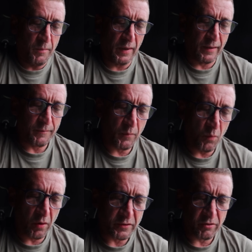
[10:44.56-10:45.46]
But
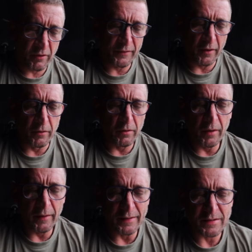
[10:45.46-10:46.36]
what I try and do
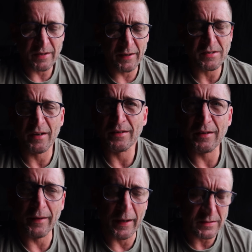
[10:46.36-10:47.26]
is take something
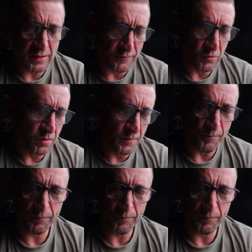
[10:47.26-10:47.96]
to the next level.